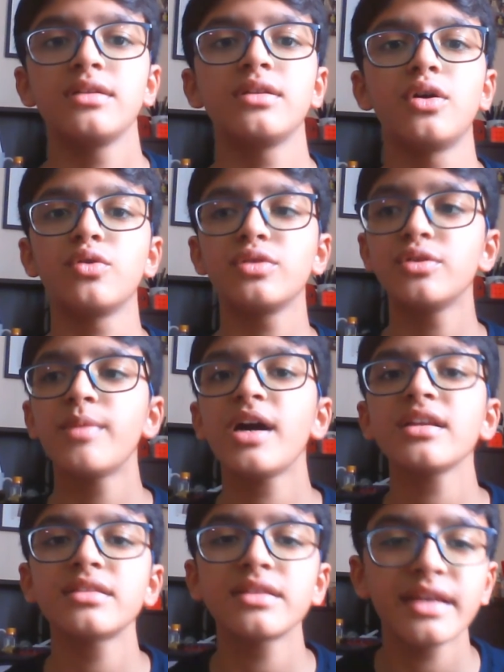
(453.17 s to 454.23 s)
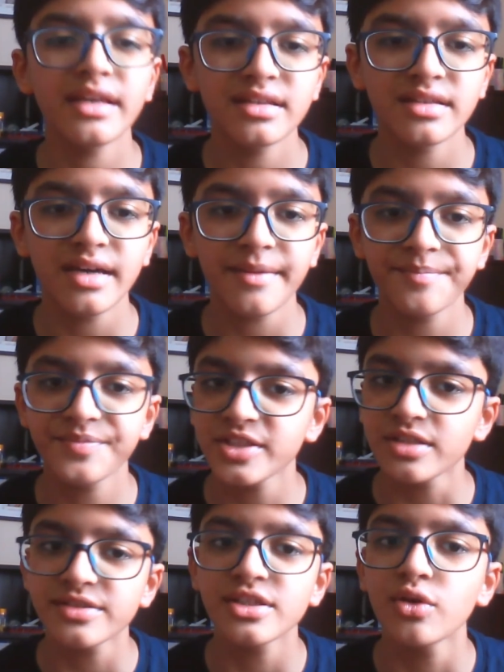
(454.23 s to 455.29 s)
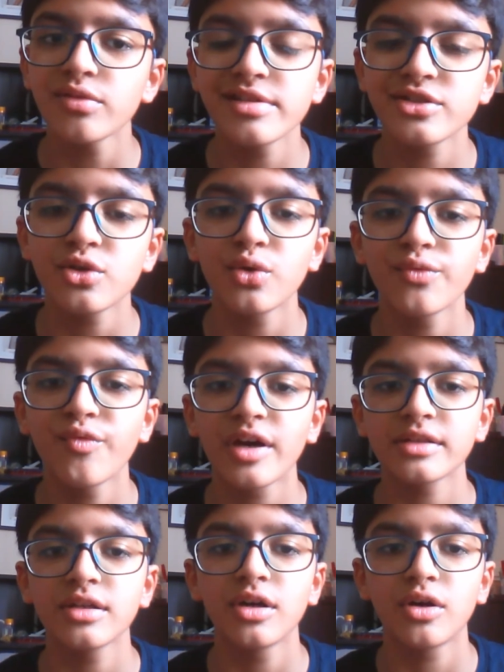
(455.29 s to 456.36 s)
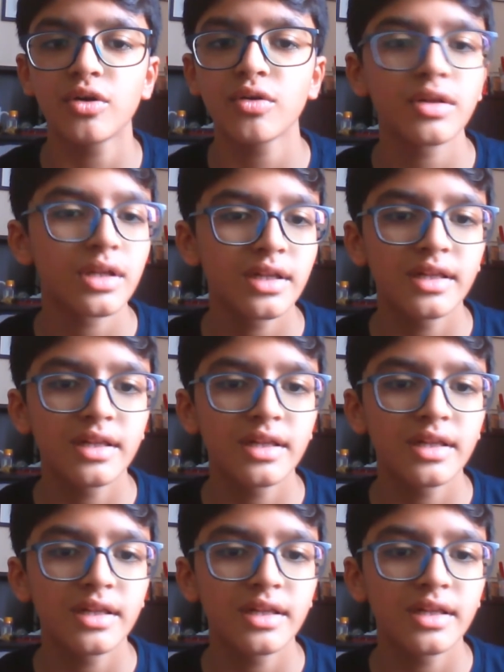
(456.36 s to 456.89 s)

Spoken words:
Now, you might think that Chelsea only scored one goal.